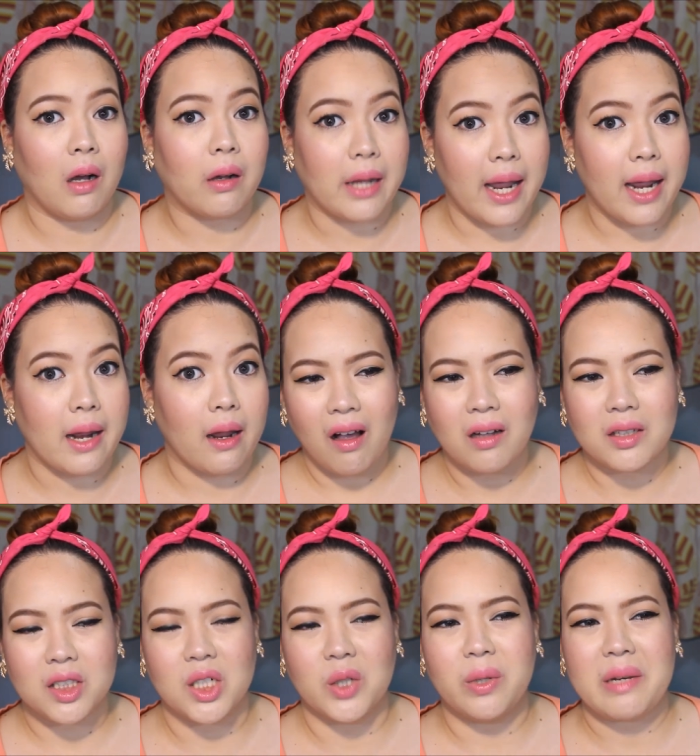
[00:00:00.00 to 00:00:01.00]
okay?
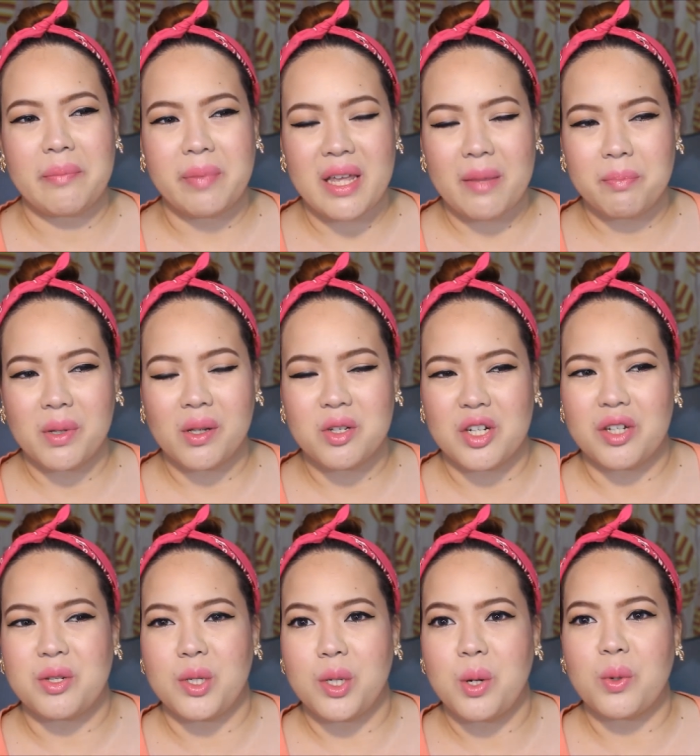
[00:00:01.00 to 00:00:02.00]
Also, when people
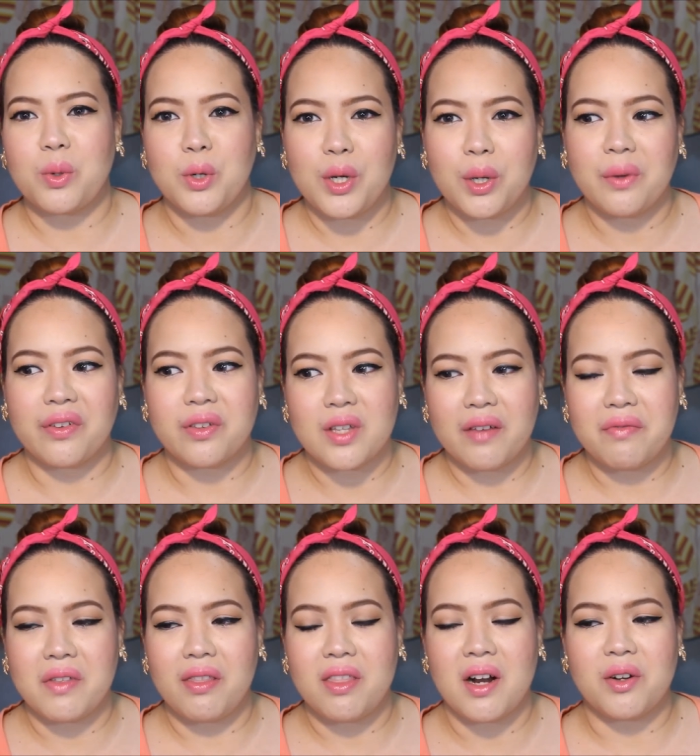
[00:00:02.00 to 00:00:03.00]
just don't do
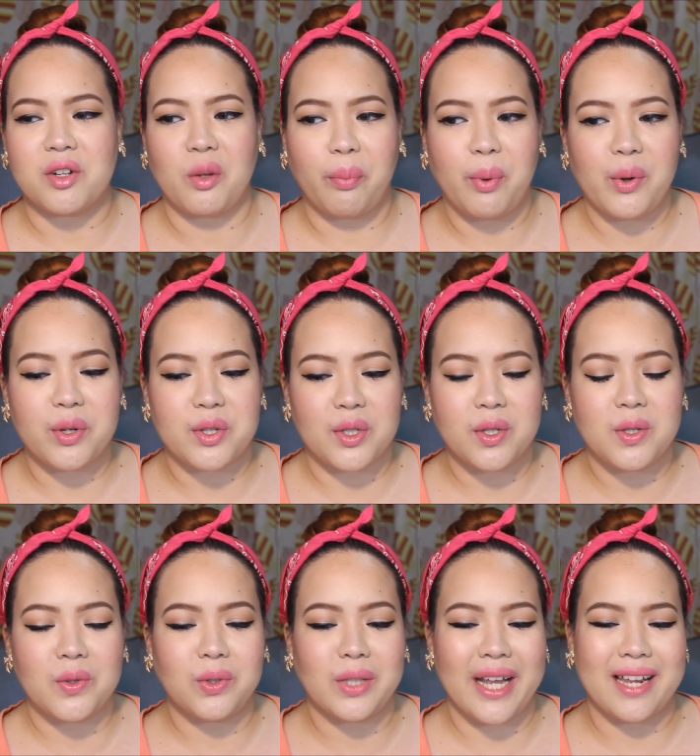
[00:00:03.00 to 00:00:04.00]
stuff that they're supposed to
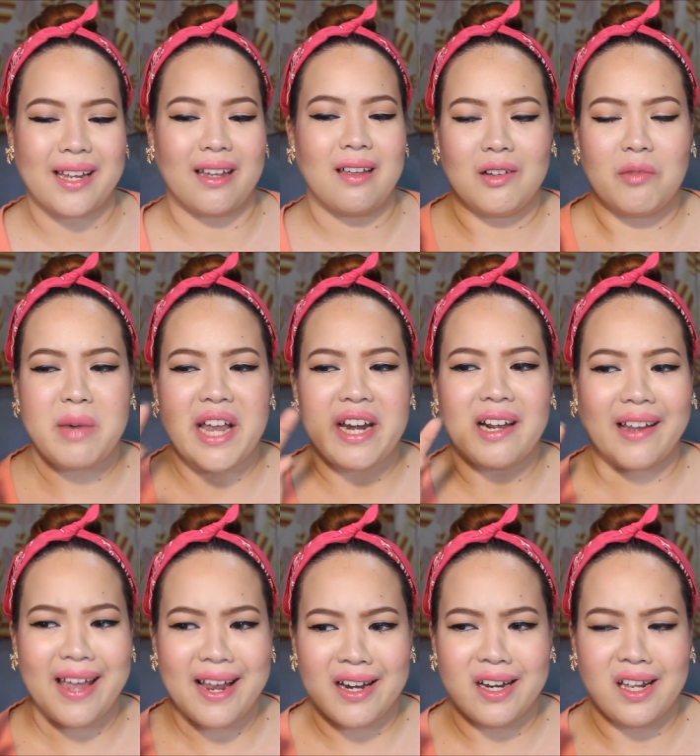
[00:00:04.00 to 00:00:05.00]
do, like kumain ng
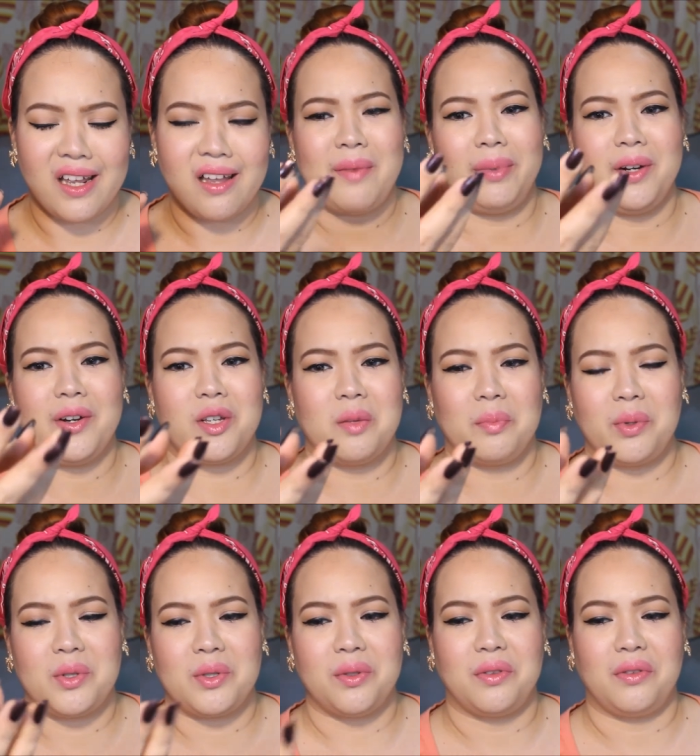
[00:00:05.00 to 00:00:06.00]
candy, you're
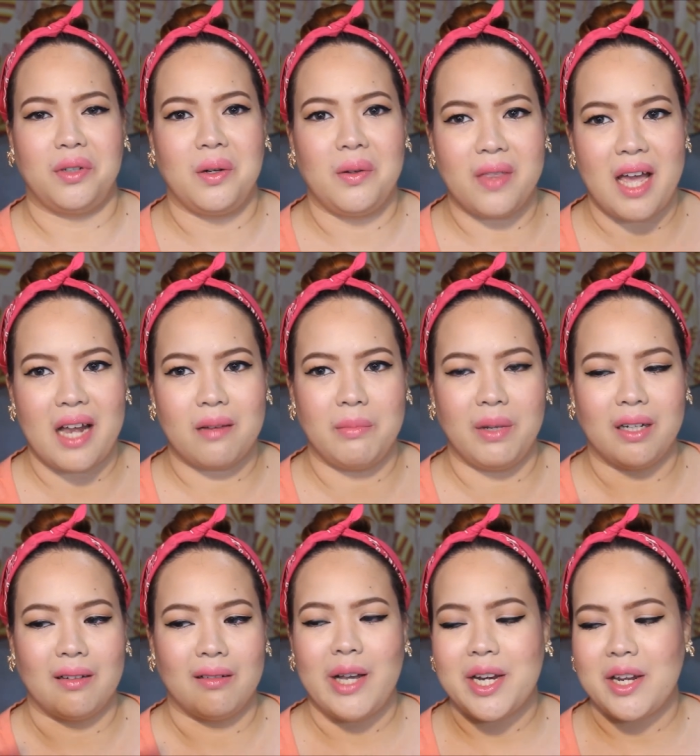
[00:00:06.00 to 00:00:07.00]
supposed to throw that,
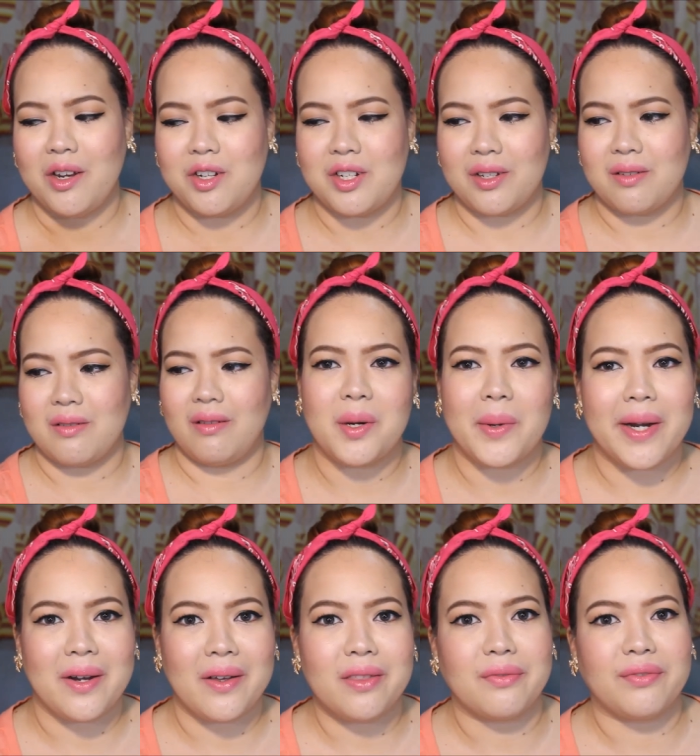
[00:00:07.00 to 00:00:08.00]
but why do you just throw
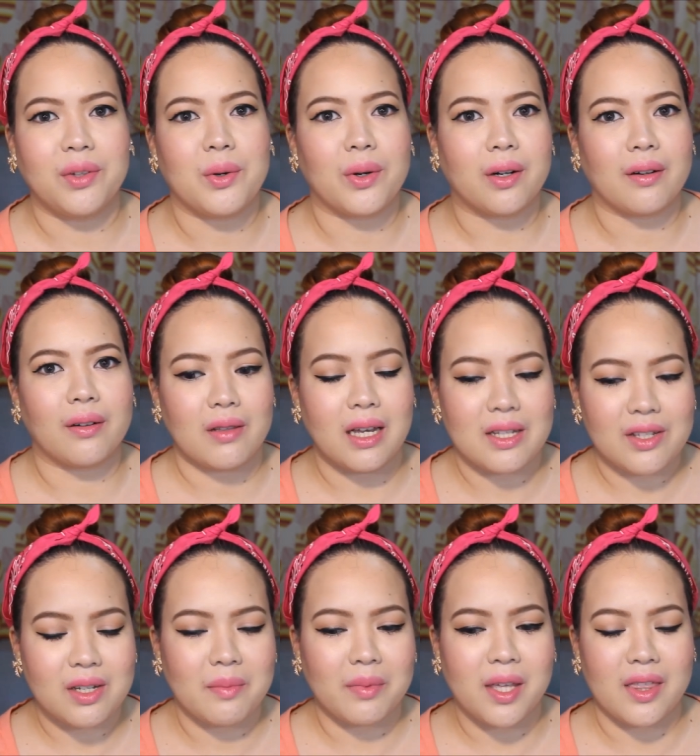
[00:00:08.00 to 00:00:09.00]
it on the floor? That's
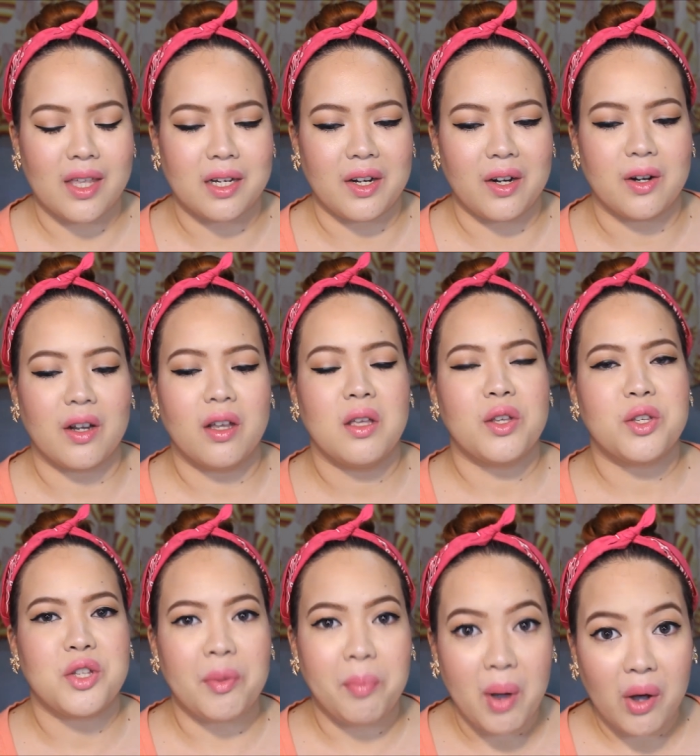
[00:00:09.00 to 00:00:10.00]
something that you're
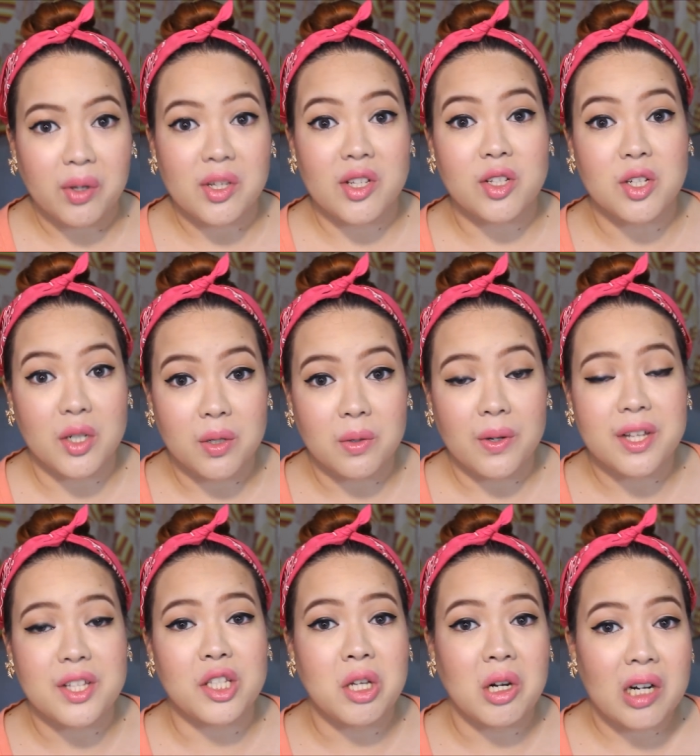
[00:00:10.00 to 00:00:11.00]
supposed to do.
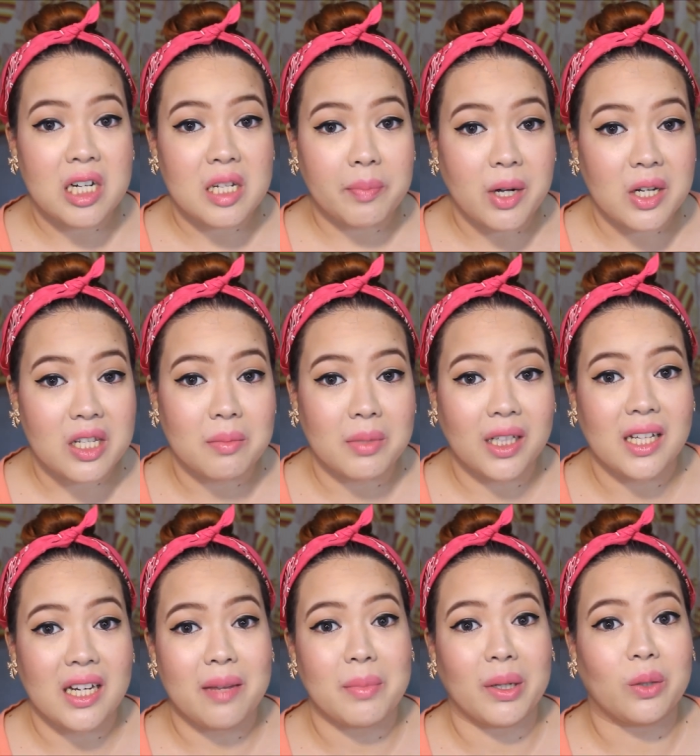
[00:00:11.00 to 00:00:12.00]
It's your
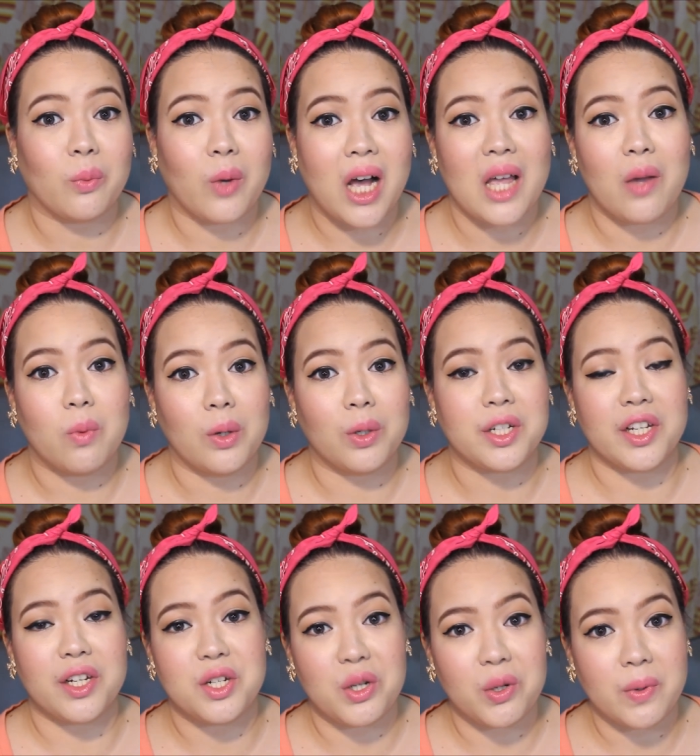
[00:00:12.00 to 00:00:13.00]
responsibility, but why won't
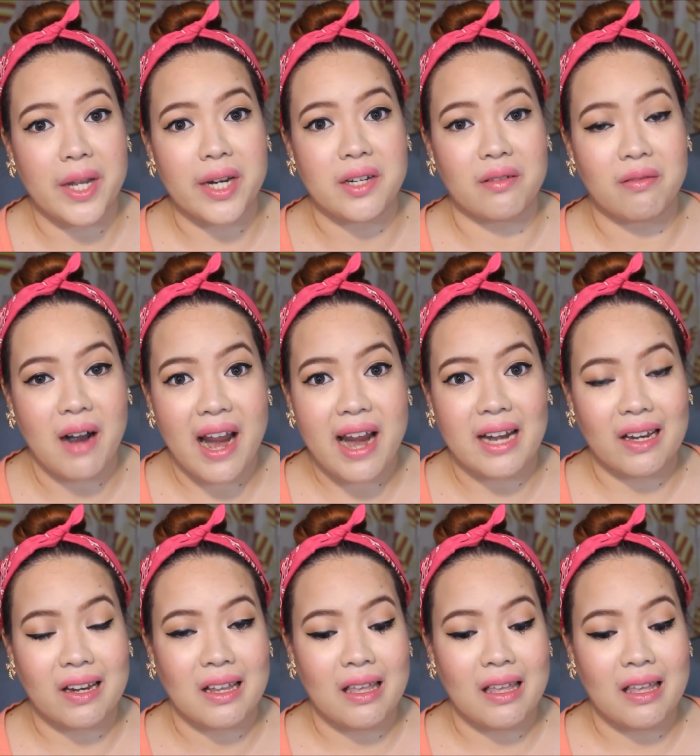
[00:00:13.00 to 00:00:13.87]
you do it, right?